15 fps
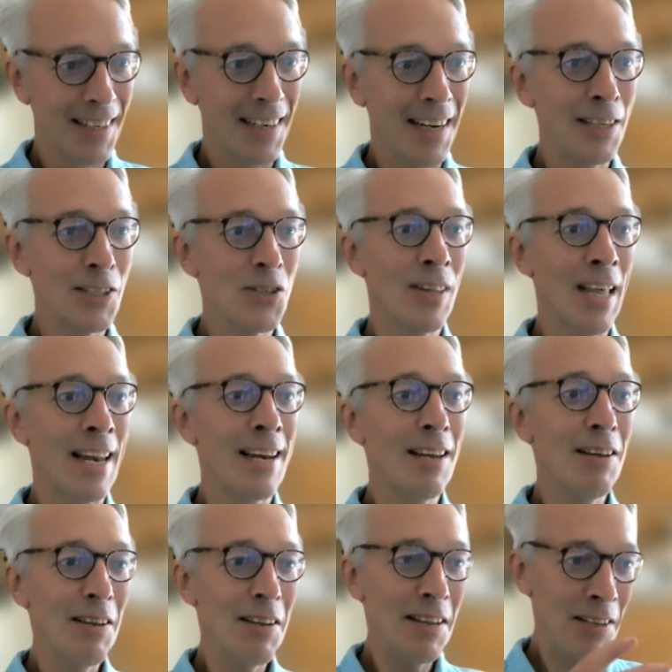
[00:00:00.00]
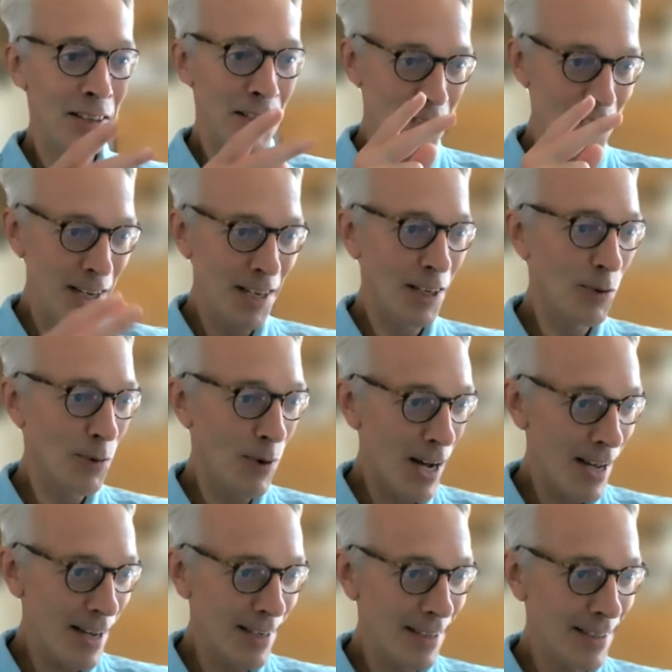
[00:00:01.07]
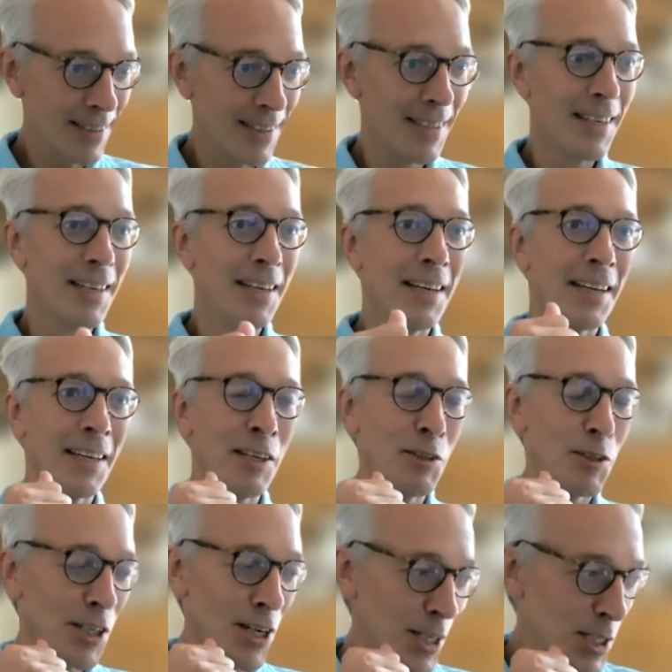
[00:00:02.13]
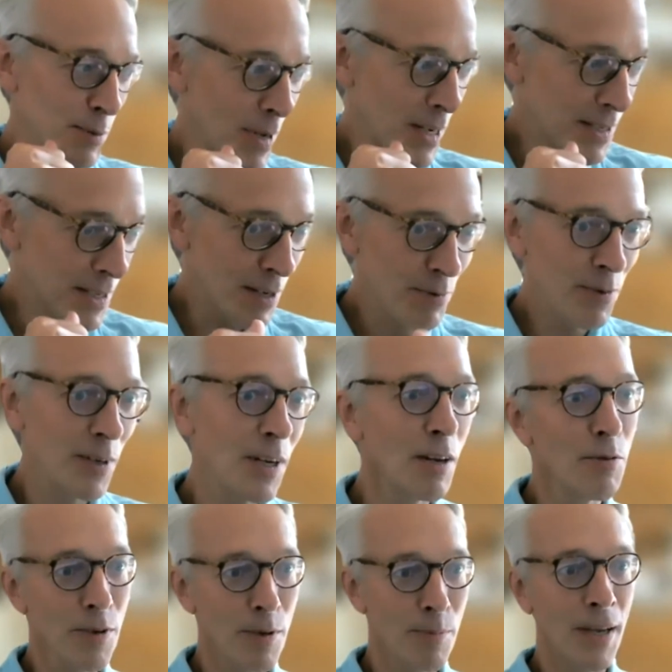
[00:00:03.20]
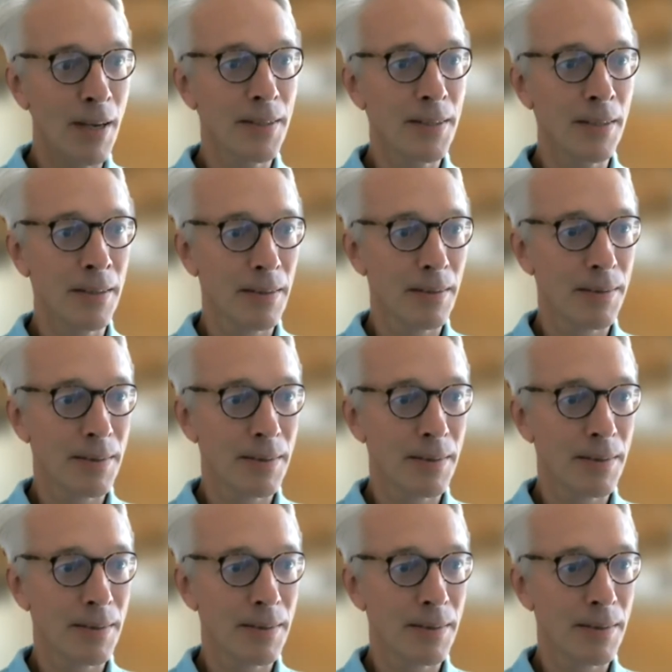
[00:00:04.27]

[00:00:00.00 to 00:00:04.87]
And so then the single wire can transmit different information